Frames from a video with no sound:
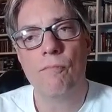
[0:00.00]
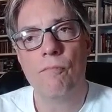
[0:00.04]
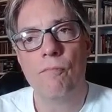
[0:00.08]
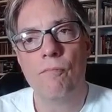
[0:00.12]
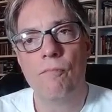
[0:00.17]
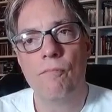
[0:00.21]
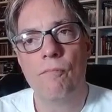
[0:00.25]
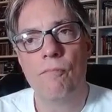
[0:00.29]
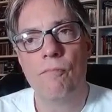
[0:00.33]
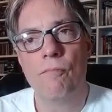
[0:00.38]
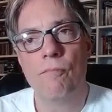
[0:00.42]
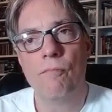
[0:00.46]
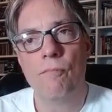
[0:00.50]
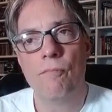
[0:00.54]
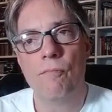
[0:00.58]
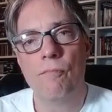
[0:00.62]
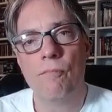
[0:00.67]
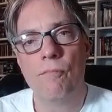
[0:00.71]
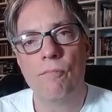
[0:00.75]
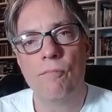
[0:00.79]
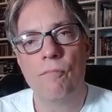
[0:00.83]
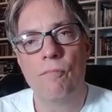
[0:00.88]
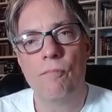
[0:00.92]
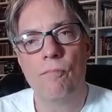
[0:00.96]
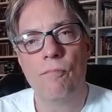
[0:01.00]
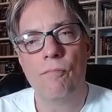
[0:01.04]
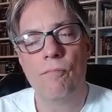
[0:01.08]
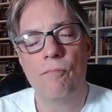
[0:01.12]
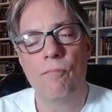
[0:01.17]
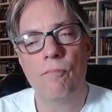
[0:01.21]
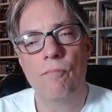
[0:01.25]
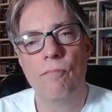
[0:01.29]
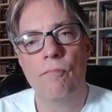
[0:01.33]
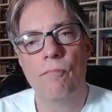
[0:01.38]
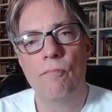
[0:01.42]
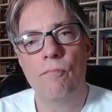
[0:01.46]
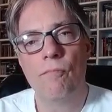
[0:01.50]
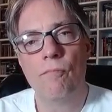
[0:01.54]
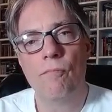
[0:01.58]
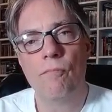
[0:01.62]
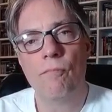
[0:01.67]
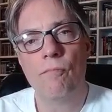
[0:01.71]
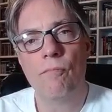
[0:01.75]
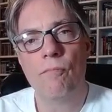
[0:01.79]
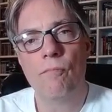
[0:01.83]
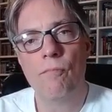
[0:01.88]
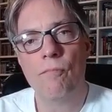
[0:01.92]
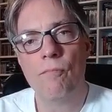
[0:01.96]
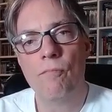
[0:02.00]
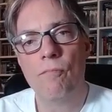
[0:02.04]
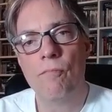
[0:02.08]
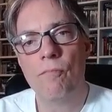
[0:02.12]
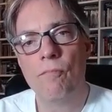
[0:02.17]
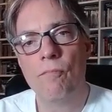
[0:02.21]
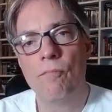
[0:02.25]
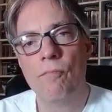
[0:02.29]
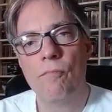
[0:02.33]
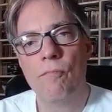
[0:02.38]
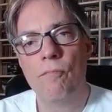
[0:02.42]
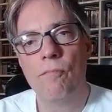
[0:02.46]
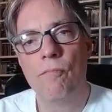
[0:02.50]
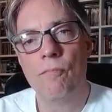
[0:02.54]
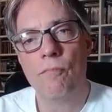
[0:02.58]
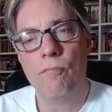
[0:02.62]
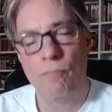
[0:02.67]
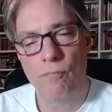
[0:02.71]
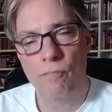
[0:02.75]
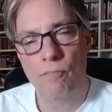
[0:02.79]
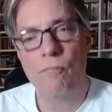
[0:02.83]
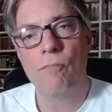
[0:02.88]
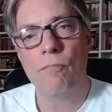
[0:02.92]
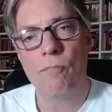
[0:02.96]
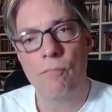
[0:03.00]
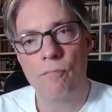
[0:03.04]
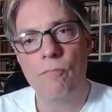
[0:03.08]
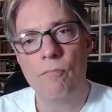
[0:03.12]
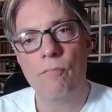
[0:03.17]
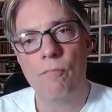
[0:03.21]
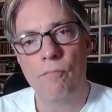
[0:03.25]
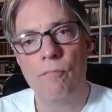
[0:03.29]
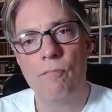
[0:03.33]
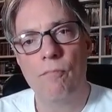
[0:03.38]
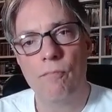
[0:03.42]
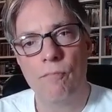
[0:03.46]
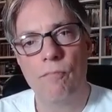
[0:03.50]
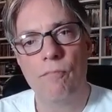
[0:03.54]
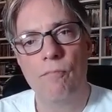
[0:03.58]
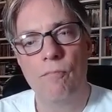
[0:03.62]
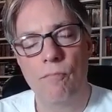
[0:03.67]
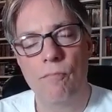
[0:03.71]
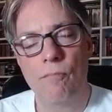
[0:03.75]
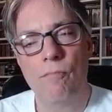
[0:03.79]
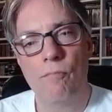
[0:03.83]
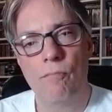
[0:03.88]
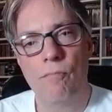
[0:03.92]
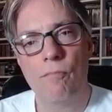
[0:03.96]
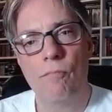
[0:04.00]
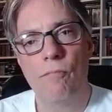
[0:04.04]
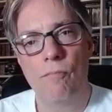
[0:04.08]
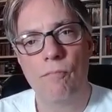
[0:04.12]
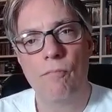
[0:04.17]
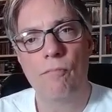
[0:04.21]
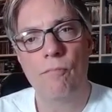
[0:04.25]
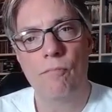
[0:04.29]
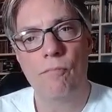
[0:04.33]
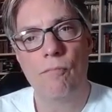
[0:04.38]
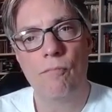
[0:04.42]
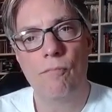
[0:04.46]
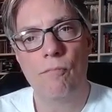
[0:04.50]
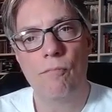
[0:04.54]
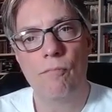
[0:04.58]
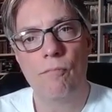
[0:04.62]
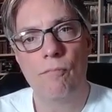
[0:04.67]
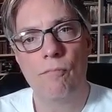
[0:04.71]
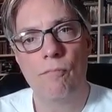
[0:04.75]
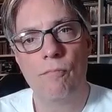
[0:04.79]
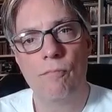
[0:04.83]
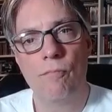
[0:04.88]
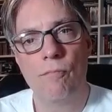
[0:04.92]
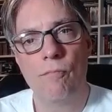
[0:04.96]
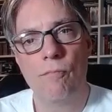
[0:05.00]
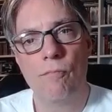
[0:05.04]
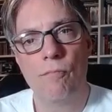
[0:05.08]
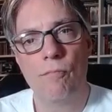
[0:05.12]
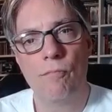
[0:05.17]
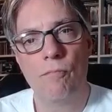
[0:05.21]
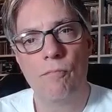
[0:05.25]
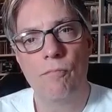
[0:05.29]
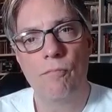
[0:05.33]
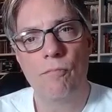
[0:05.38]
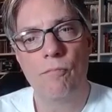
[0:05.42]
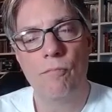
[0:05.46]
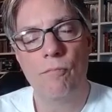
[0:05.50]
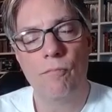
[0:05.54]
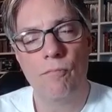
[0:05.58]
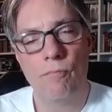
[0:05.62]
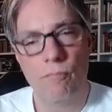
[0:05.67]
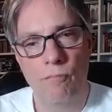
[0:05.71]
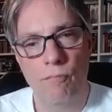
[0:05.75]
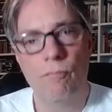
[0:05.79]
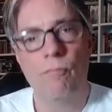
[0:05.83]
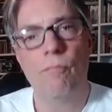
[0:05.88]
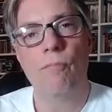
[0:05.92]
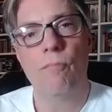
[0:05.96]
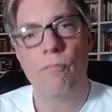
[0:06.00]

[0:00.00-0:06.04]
(silent)